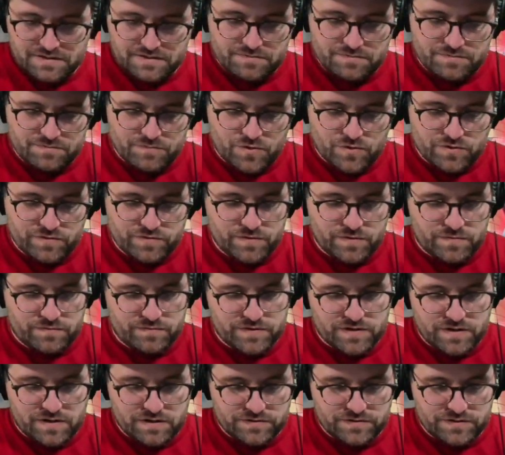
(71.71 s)
More room
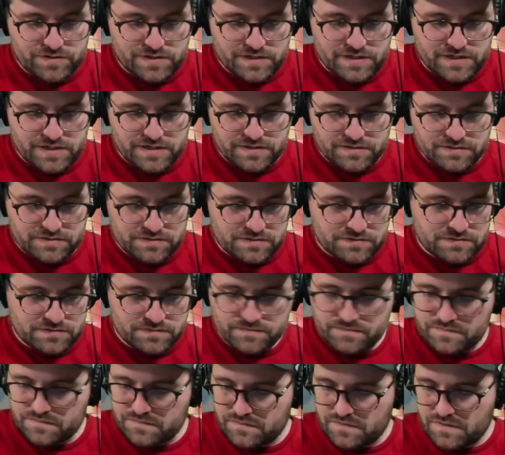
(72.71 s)
for alternate arts.
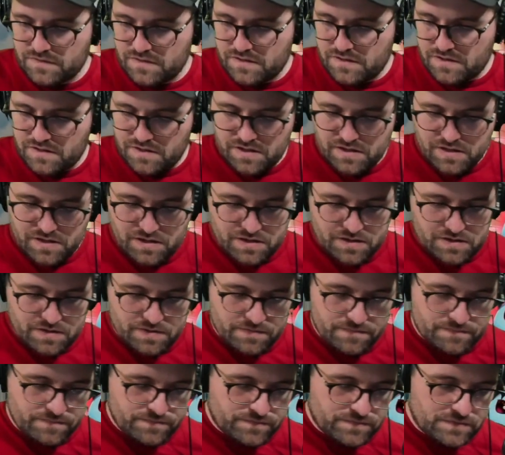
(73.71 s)
Gold
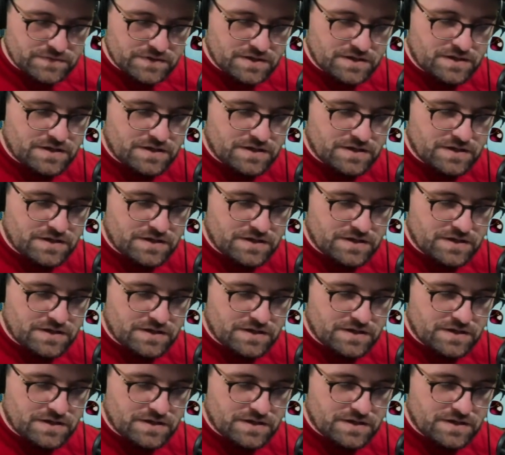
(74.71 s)
cards.